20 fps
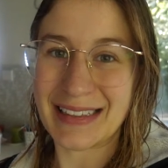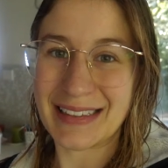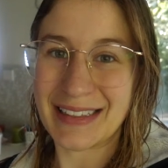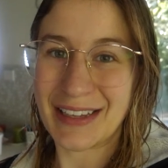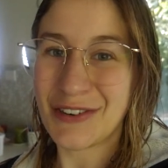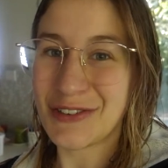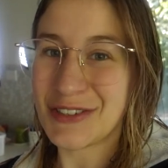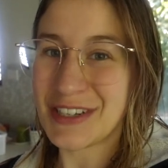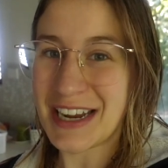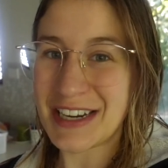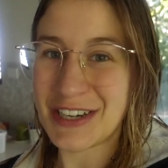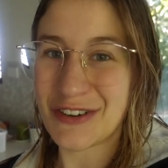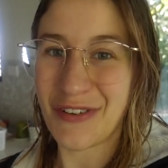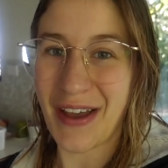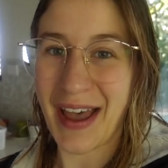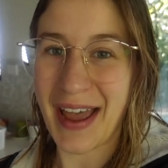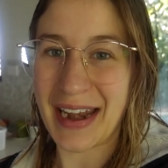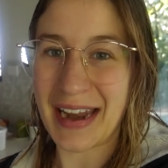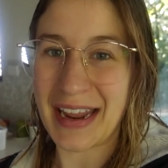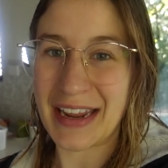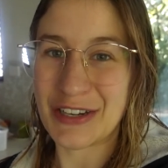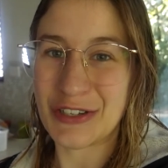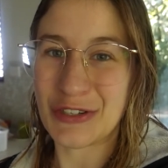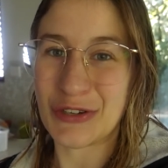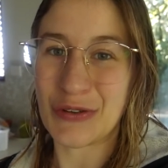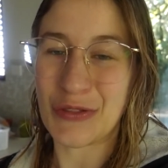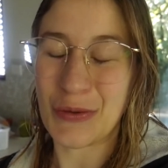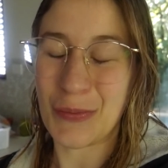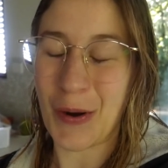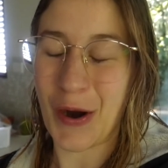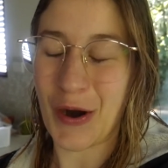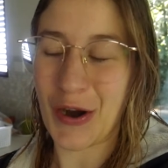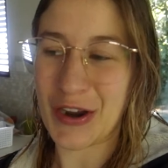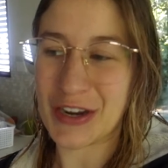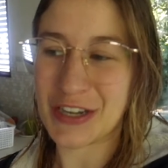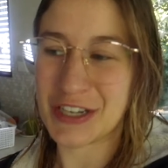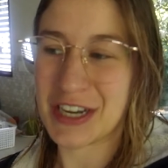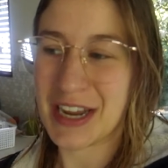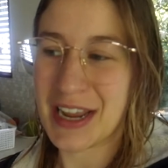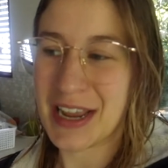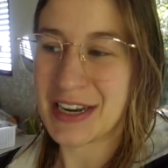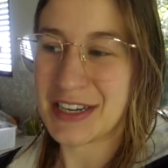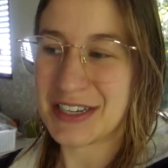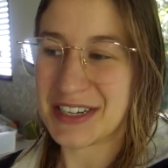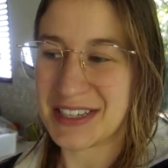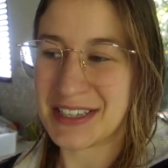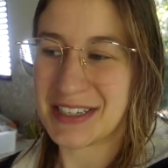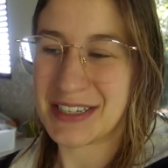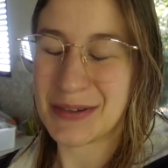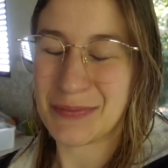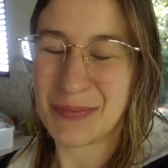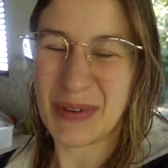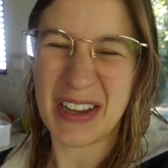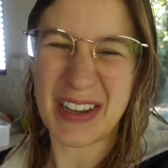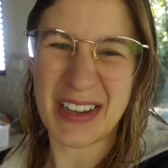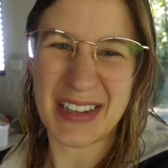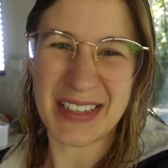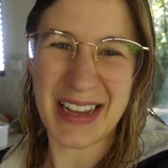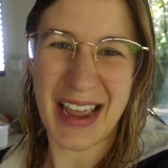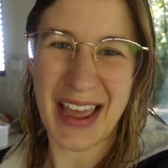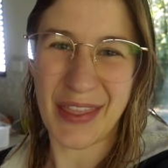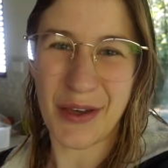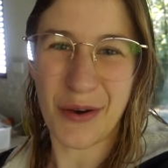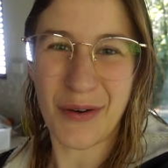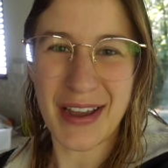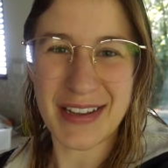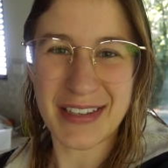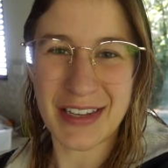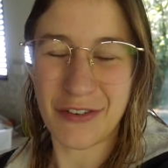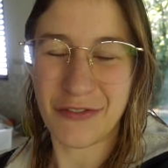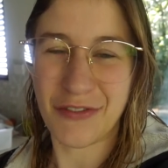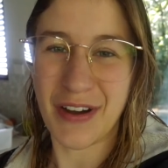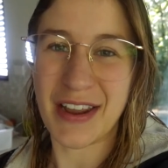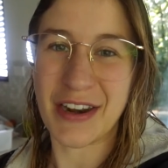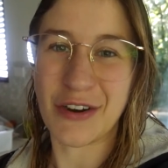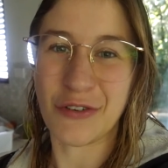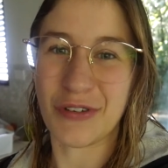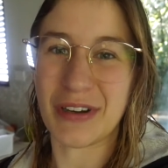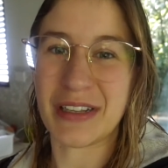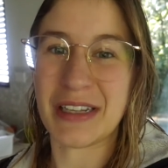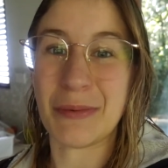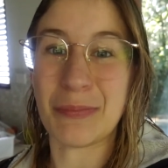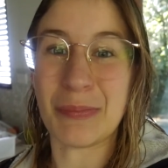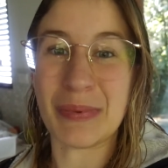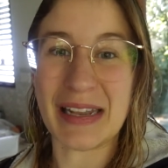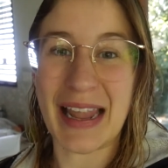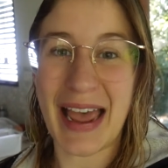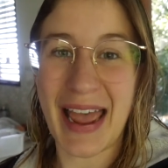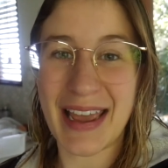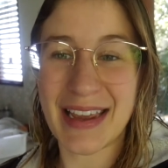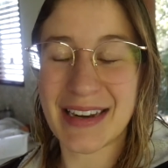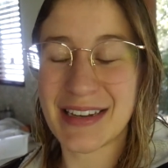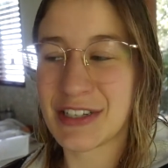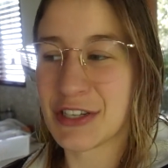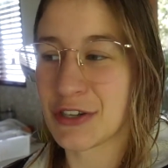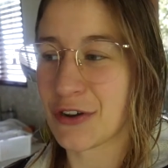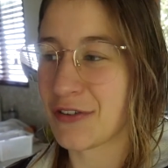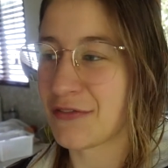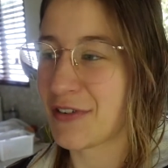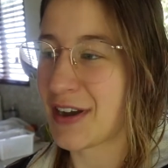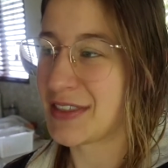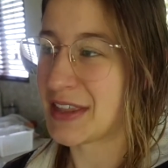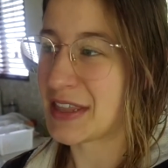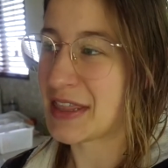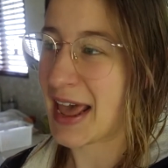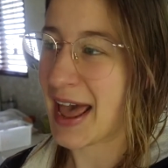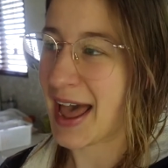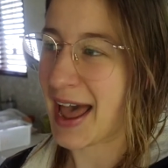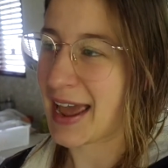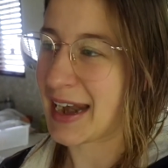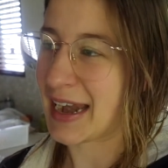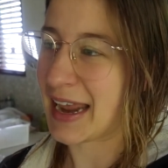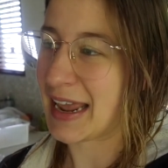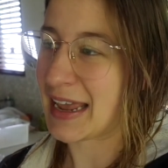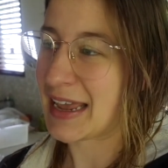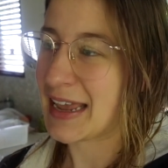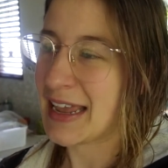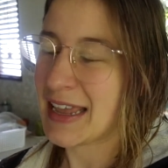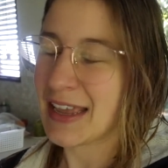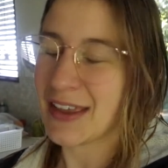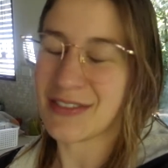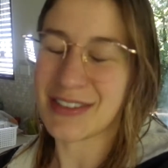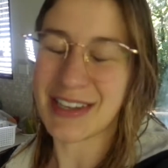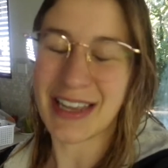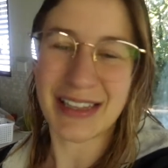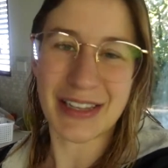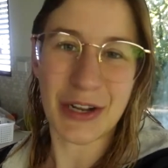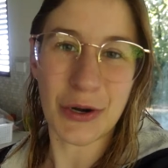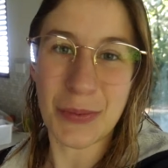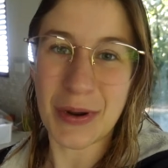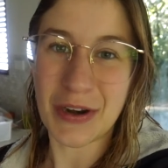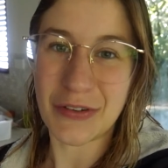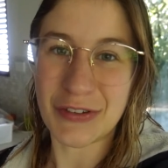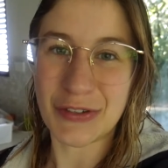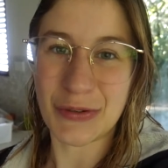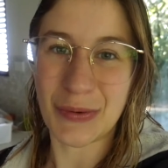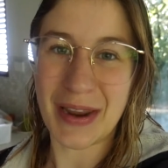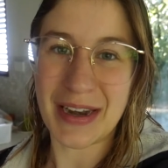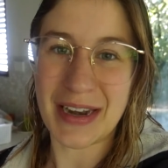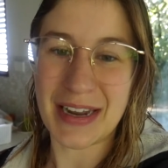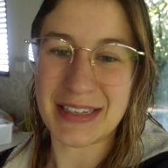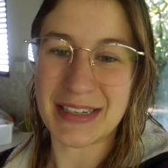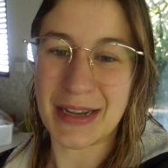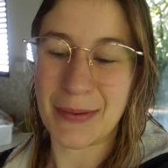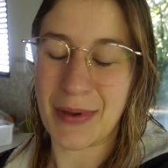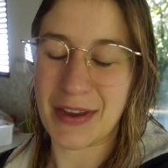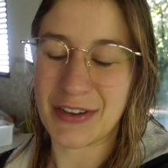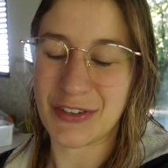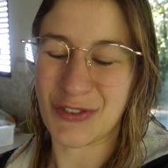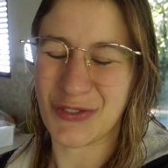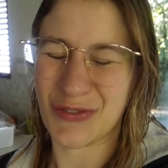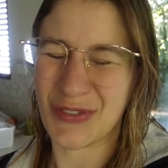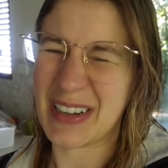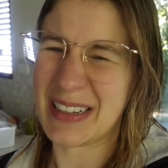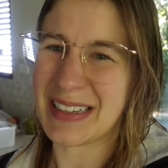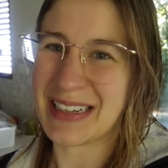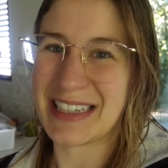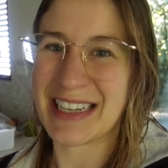little dash of honey to the porridge just because otherwise I find it really bland. So I find that that honey gives it a little bit of sweetness and makes it really